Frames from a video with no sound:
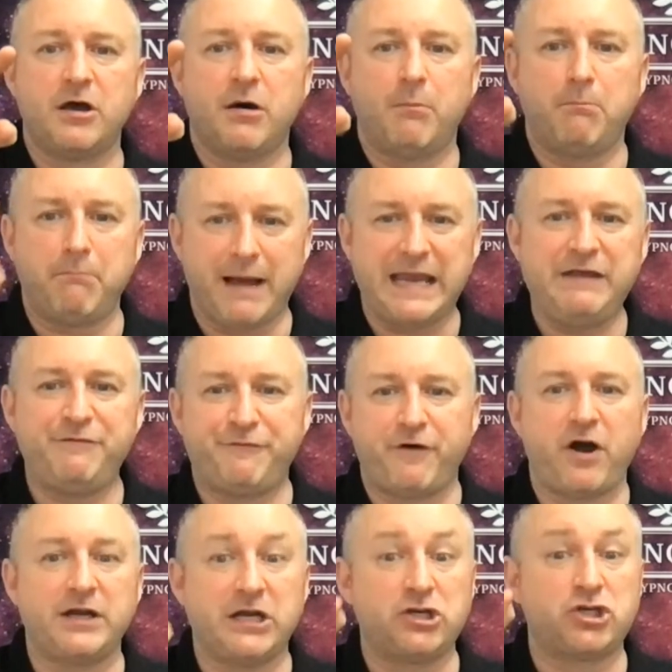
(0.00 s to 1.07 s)
may
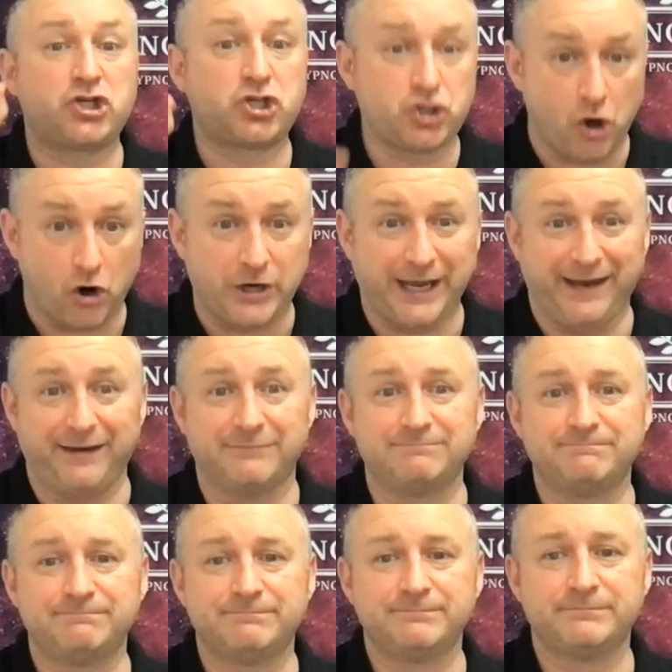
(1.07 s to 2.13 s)
find it shocking.
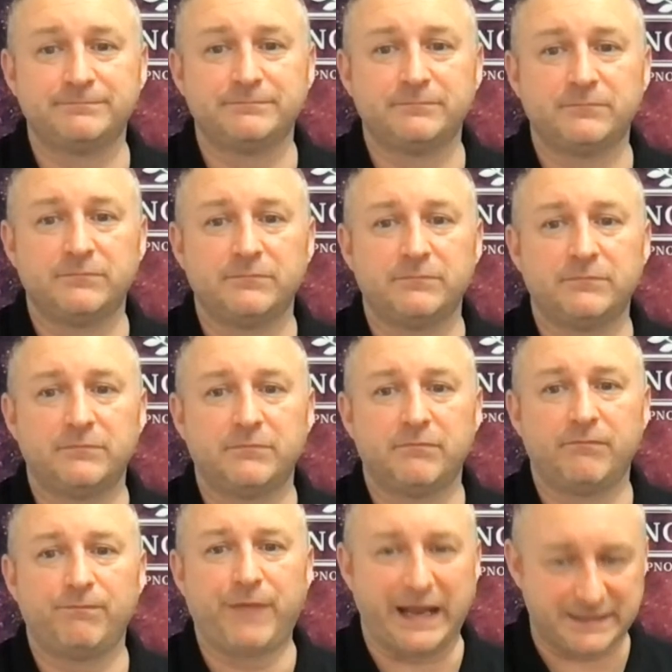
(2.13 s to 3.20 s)

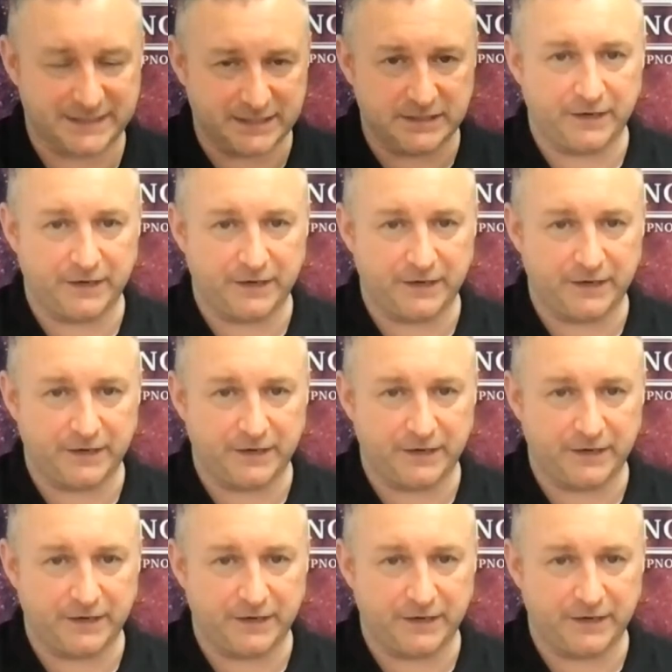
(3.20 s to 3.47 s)
That's the